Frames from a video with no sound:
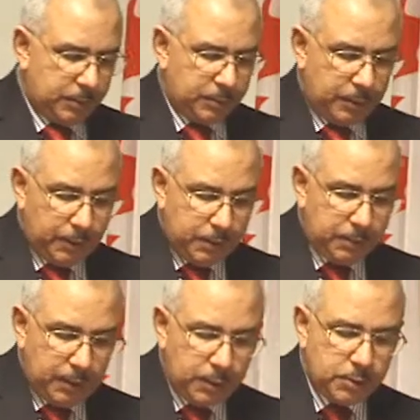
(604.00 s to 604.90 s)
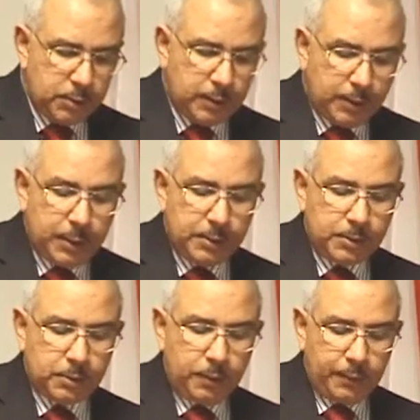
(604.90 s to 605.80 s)
into the East Asian
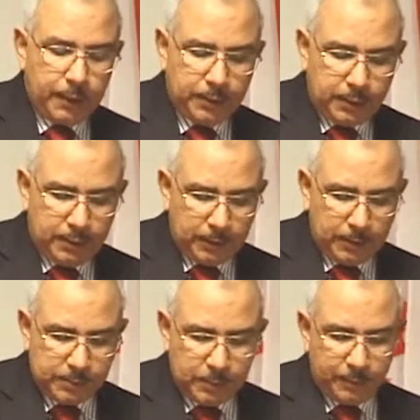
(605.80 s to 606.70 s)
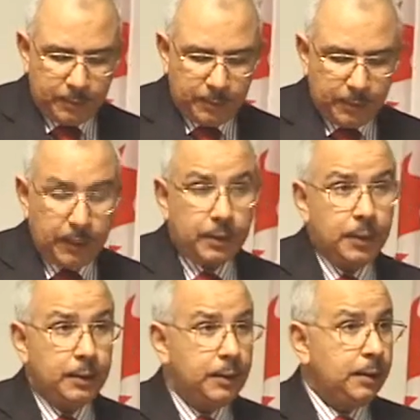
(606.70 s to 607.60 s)
crisis of 1997 and
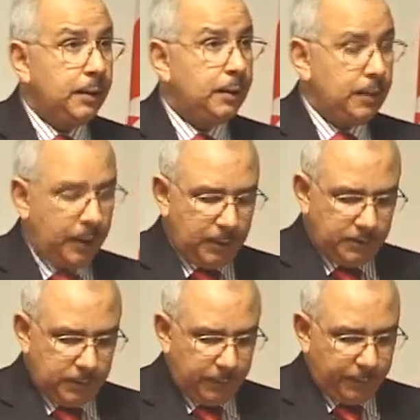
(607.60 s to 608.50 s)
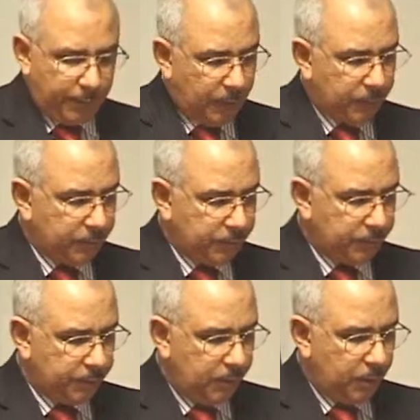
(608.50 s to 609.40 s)
1998 have found,
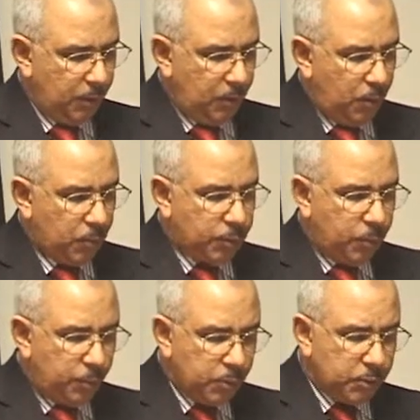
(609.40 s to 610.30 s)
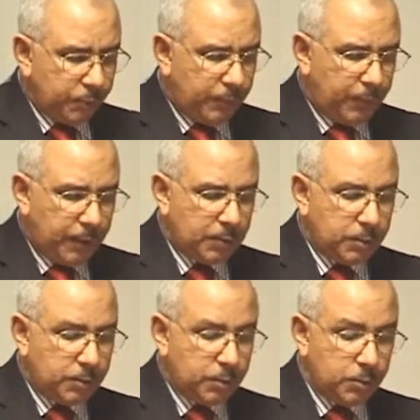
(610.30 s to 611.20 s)
although most of the financial
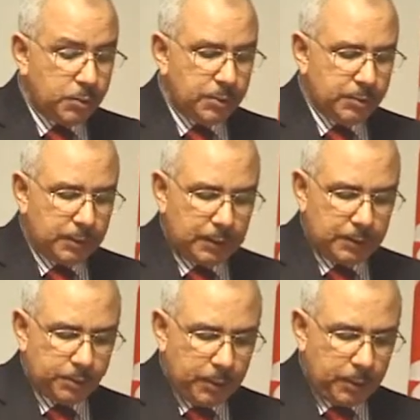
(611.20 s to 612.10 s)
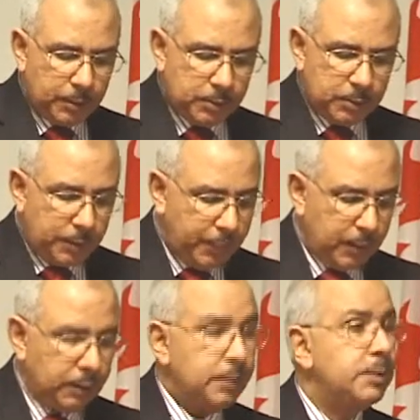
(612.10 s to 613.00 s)
institutions that experienced
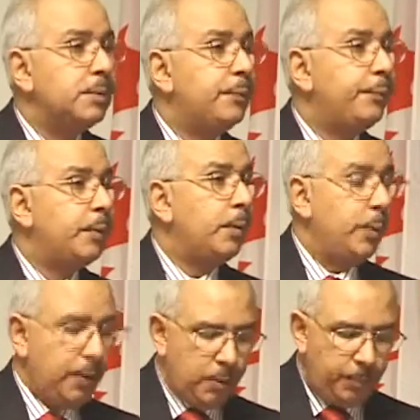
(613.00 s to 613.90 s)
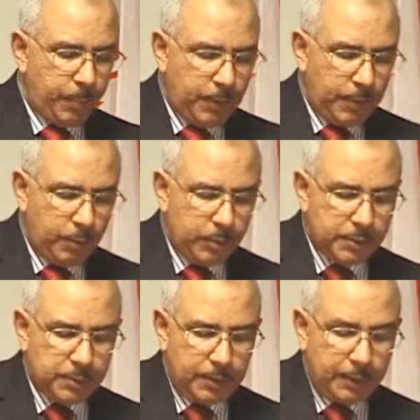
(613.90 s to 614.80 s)
difficulties were complying
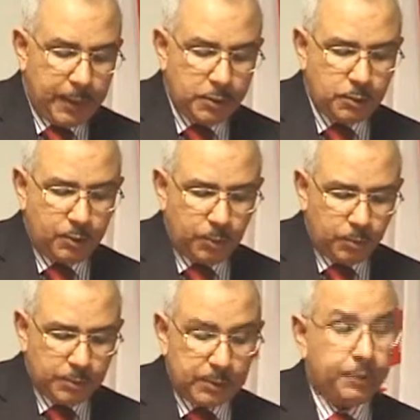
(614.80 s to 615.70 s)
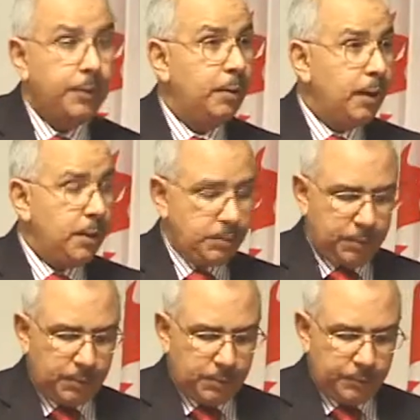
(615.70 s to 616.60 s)
with their national rules and
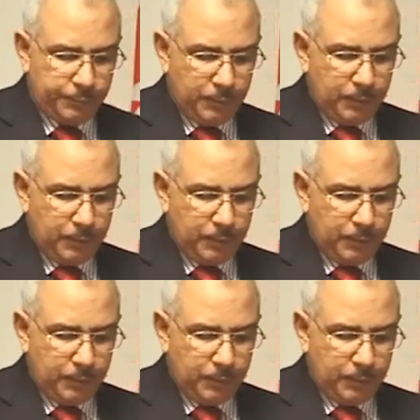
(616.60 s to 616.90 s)
regulations,